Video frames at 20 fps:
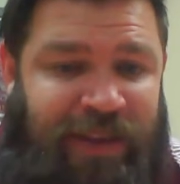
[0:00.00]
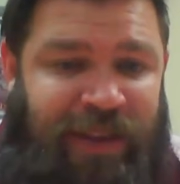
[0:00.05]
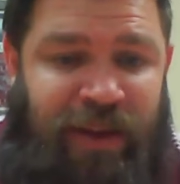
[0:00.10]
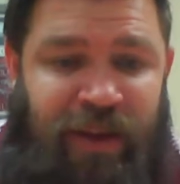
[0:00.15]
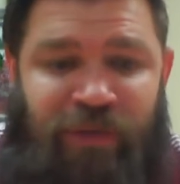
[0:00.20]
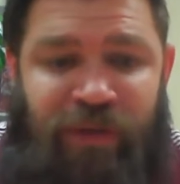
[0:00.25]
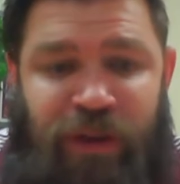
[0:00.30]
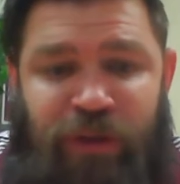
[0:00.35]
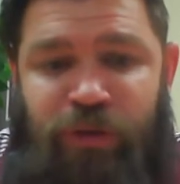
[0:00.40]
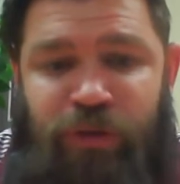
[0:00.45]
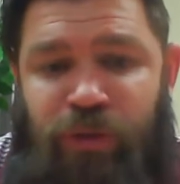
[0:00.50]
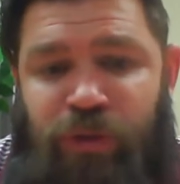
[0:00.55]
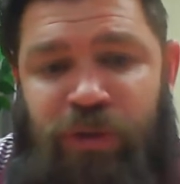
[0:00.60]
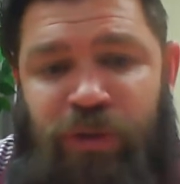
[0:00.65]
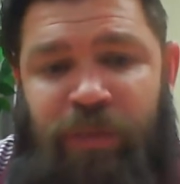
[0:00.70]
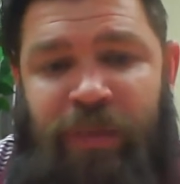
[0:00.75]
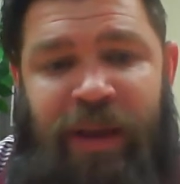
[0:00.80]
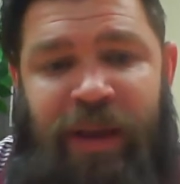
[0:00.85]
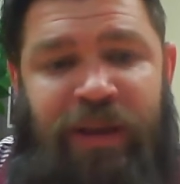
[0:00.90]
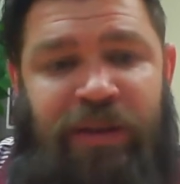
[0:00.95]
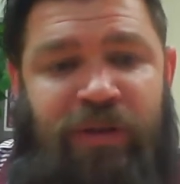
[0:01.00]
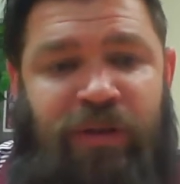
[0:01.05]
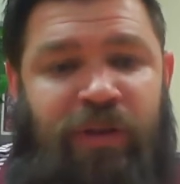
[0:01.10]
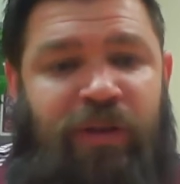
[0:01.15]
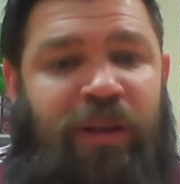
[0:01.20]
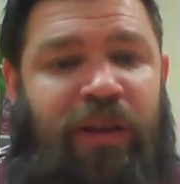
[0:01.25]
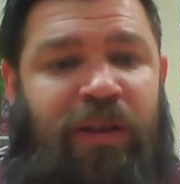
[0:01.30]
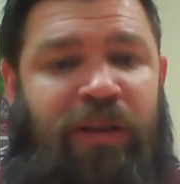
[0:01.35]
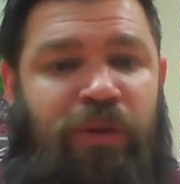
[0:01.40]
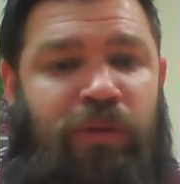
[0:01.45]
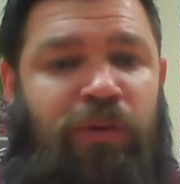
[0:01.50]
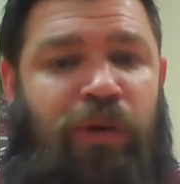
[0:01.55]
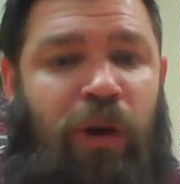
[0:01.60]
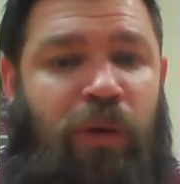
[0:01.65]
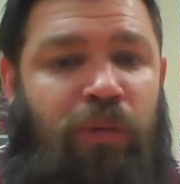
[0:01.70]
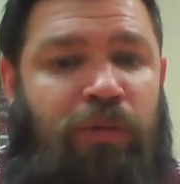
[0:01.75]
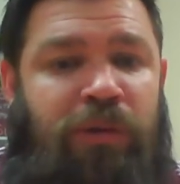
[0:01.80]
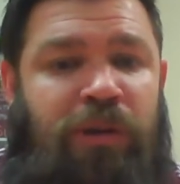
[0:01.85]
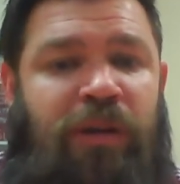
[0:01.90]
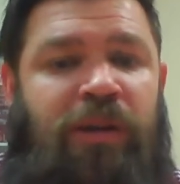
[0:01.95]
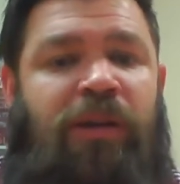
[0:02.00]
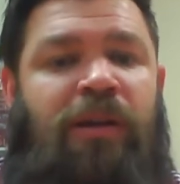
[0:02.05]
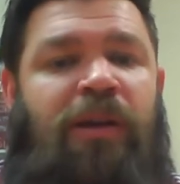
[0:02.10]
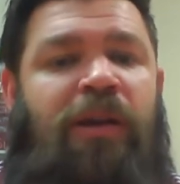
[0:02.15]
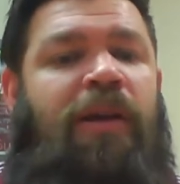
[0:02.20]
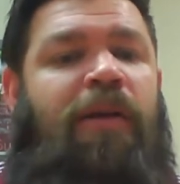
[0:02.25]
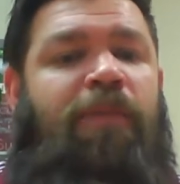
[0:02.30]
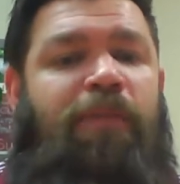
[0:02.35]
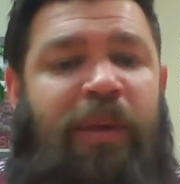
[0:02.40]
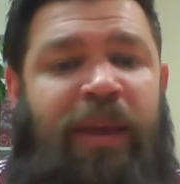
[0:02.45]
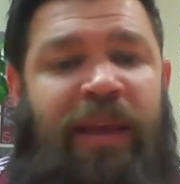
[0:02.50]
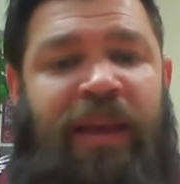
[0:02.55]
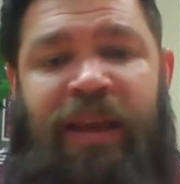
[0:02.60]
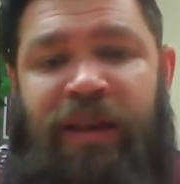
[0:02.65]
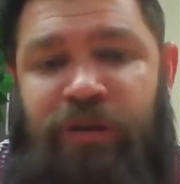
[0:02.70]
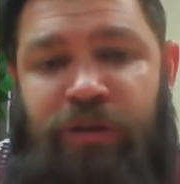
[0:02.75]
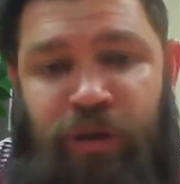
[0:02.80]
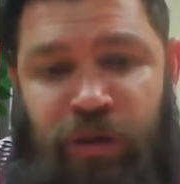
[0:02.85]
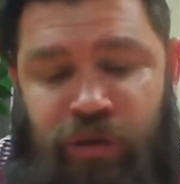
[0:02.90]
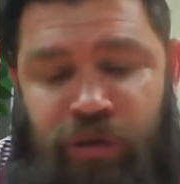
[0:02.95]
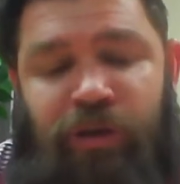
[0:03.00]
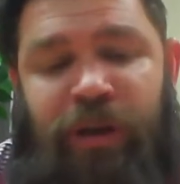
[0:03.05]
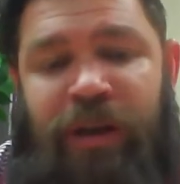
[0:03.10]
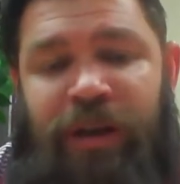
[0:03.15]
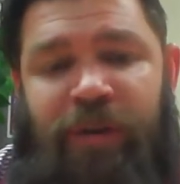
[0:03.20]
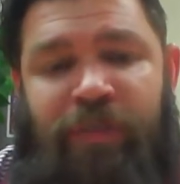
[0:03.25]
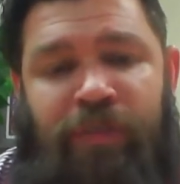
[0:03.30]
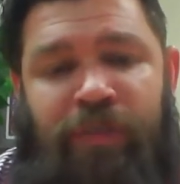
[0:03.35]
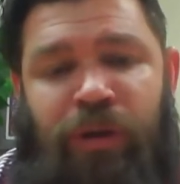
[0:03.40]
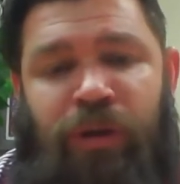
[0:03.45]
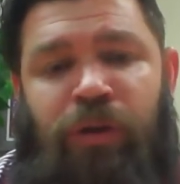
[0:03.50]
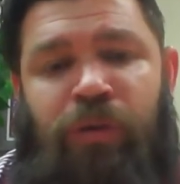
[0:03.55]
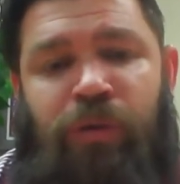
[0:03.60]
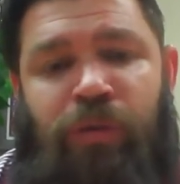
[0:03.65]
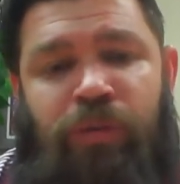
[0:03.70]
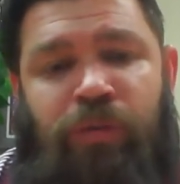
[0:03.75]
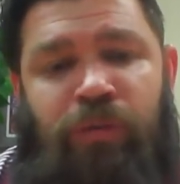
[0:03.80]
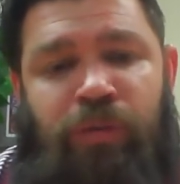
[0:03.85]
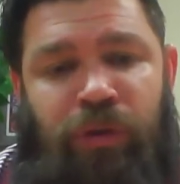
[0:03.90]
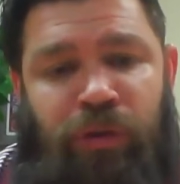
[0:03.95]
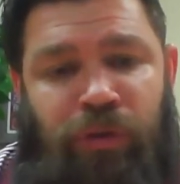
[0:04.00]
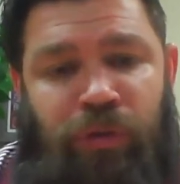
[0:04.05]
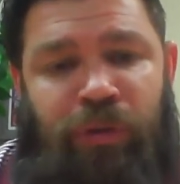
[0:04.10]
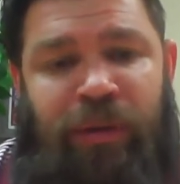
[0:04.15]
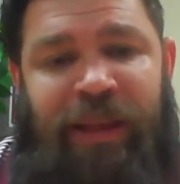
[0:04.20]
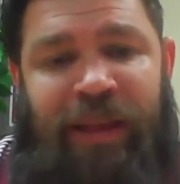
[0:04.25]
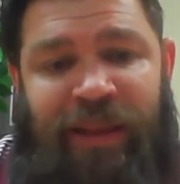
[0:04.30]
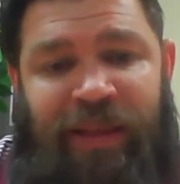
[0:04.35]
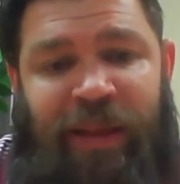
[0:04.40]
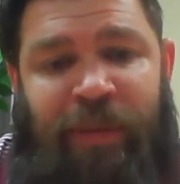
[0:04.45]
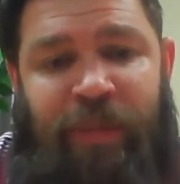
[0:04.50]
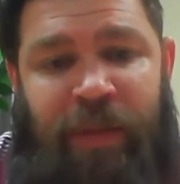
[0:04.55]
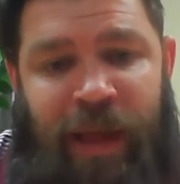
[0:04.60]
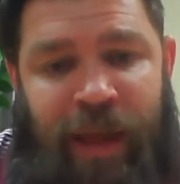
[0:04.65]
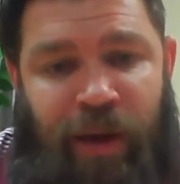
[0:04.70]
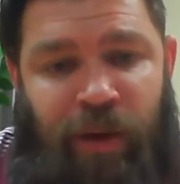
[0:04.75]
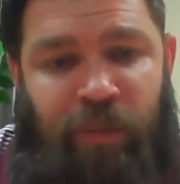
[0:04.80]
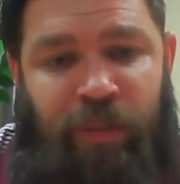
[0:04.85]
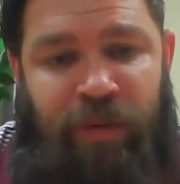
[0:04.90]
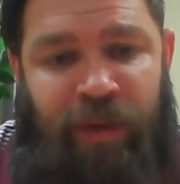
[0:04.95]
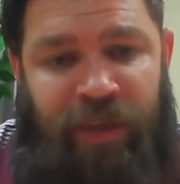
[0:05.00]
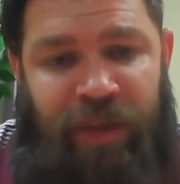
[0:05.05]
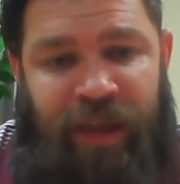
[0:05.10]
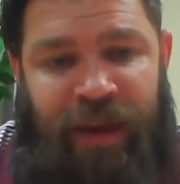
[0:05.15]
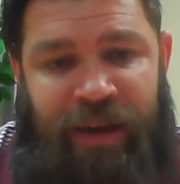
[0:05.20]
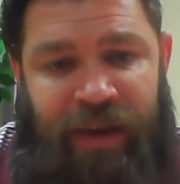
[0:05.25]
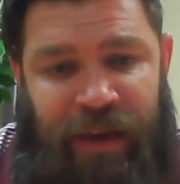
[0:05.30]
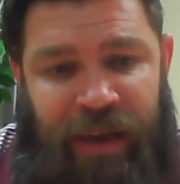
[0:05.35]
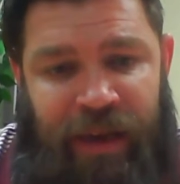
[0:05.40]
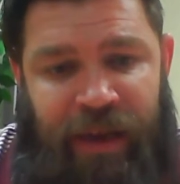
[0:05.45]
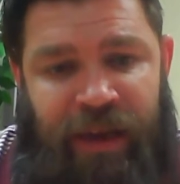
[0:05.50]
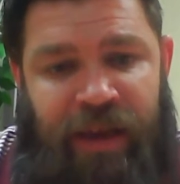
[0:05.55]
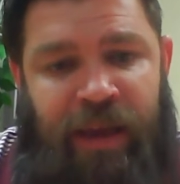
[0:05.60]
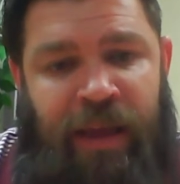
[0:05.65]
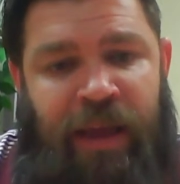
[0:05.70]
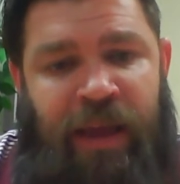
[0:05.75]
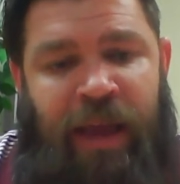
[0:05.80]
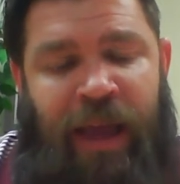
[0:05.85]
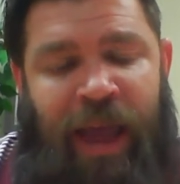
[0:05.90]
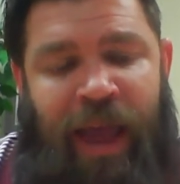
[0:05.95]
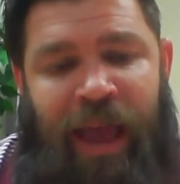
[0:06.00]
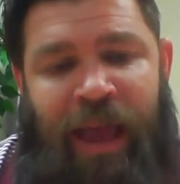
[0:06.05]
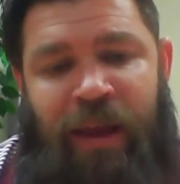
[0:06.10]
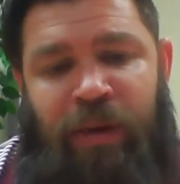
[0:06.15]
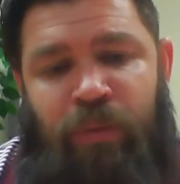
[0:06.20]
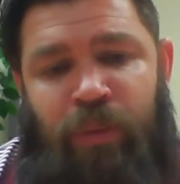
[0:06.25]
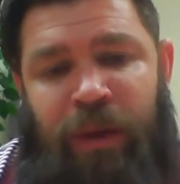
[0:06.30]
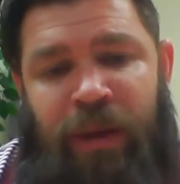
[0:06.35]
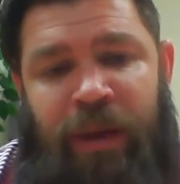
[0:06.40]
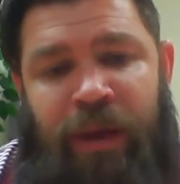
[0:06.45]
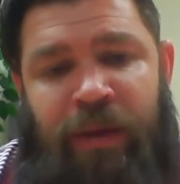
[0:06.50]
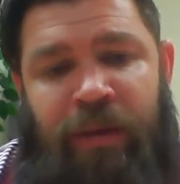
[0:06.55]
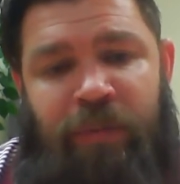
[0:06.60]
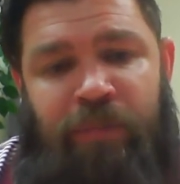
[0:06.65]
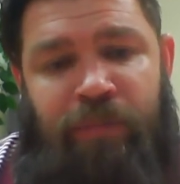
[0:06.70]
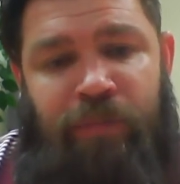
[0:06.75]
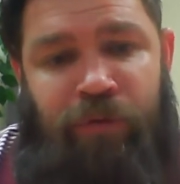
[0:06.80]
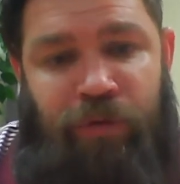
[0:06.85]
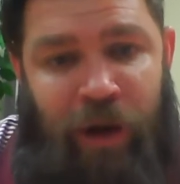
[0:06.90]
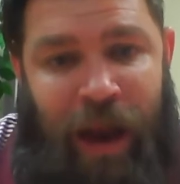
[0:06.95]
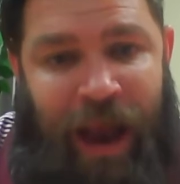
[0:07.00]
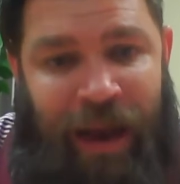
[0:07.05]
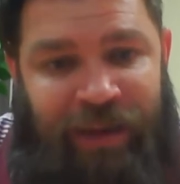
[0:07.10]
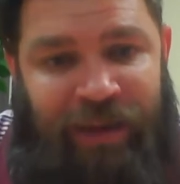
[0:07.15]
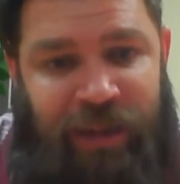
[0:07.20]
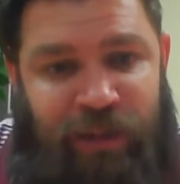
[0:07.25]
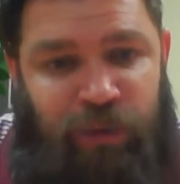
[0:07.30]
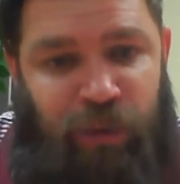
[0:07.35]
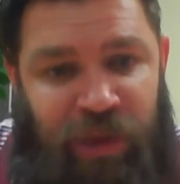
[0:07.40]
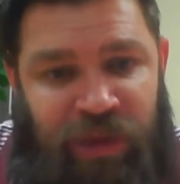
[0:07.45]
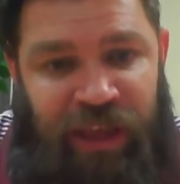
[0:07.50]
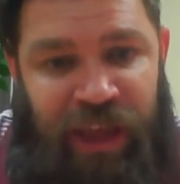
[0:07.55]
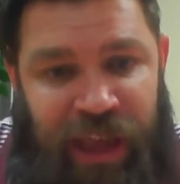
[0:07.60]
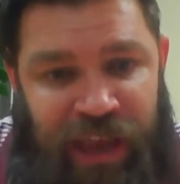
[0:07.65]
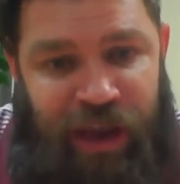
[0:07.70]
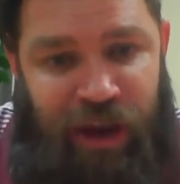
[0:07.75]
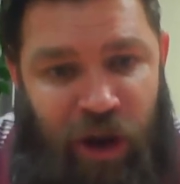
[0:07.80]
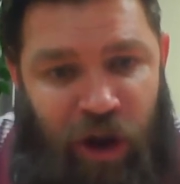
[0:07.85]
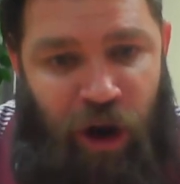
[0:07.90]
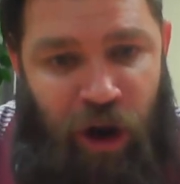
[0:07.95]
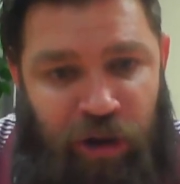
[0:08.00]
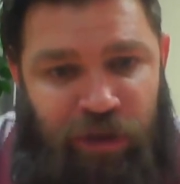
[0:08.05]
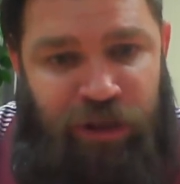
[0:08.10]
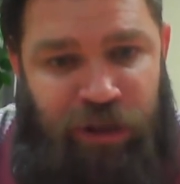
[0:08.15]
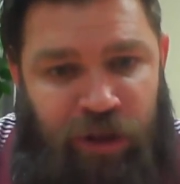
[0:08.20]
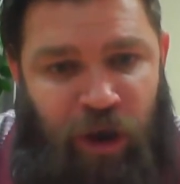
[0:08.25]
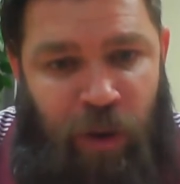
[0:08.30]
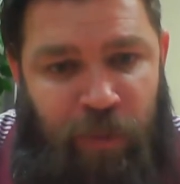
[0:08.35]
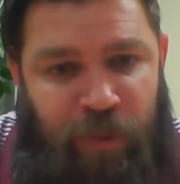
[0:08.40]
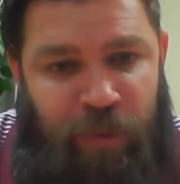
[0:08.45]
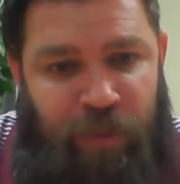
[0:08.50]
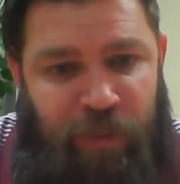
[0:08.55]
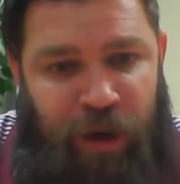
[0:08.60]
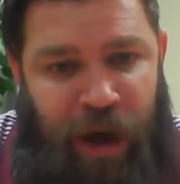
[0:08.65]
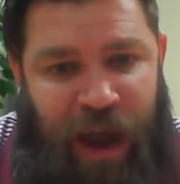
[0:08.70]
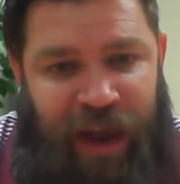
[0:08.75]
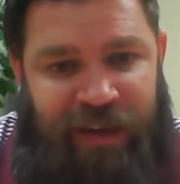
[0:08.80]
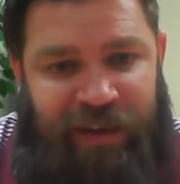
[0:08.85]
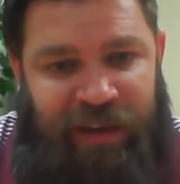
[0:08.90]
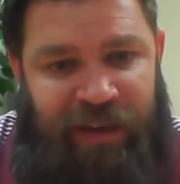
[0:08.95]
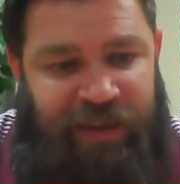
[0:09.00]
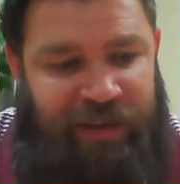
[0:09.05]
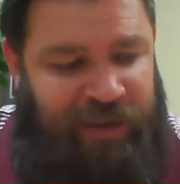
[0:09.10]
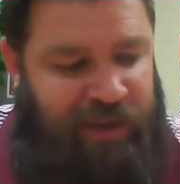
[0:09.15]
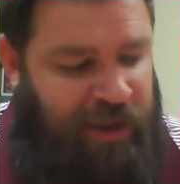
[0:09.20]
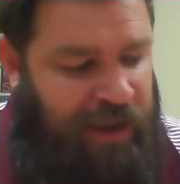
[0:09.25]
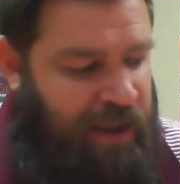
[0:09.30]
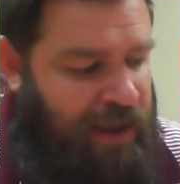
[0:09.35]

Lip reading: individuals, so make sure that you don't begin to treat them. You get them the help that they need, and we practice within our scope of practice.